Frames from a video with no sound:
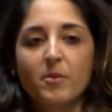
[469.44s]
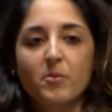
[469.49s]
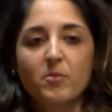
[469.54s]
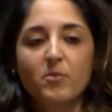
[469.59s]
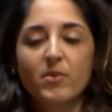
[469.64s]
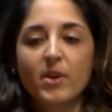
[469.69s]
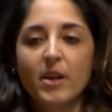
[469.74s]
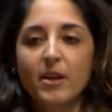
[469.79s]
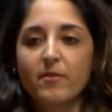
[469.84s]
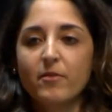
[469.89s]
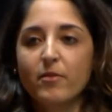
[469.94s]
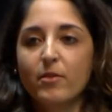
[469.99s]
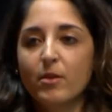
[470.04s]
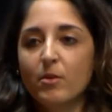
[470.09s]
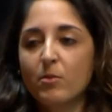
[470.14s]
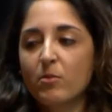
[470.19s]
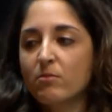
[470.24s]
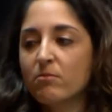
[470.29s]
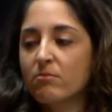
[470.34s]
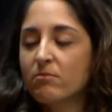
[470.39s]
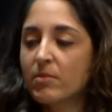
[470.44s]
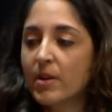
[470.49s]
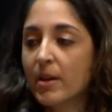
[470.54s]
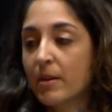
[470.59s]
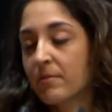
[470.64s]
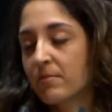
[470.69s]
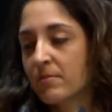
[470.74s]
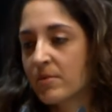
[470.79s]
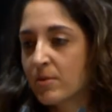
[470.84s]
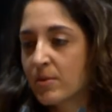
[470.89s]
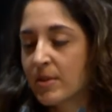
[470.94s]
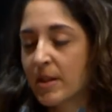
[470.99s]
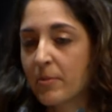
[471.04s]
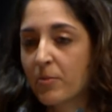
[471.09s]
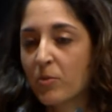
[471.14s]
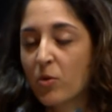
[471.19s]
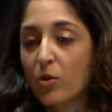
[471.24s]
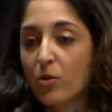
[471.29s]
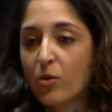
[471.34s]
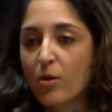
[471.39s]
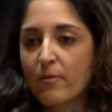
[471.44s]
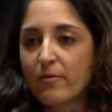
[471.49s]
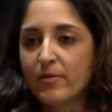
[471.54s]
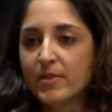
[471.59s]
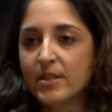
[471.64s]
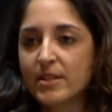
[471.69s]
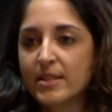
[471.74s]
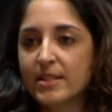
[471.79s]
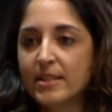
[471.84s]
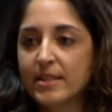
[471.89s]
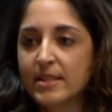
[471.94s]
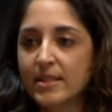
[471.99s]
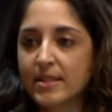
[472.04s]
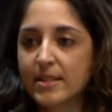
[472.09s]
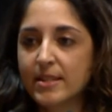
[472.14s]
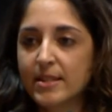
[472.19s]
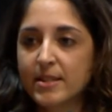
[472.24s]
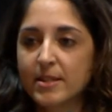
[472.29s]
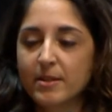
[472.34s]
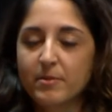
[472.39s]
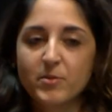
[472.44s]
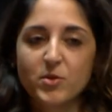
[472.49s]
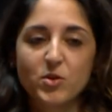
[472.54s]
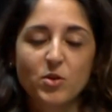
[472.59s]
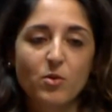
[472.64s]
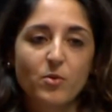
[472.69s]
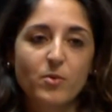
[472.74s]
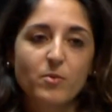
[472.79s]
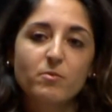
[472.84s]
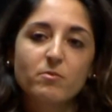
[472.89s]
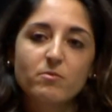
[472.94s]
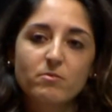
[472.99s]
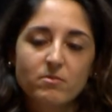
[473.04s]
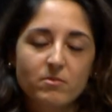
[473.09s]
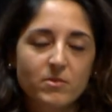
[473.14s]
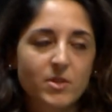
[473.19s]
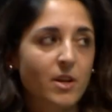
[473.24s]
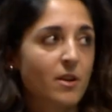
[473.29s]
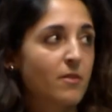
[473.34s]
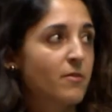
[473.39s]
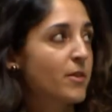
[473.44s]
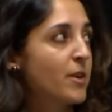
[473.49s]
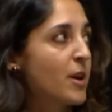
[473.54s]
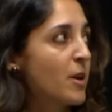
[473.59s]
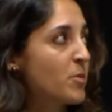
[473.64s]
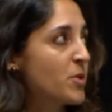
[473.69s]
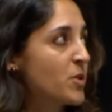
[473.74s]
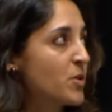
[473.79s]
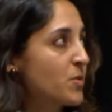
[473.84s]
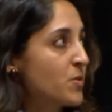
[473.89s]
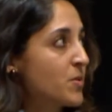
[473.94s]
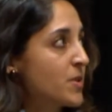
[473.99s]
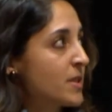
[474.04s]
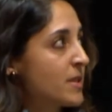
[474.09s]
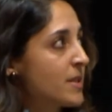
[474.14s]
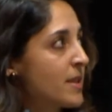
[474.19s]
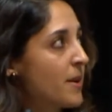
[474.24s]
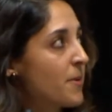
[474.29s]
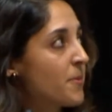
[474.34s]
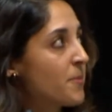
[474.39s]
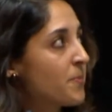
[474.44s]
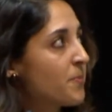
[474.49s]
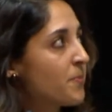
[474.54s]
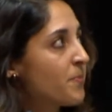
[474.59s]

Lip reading: gave her and them more confidence in the system. So they are very happy to use it now.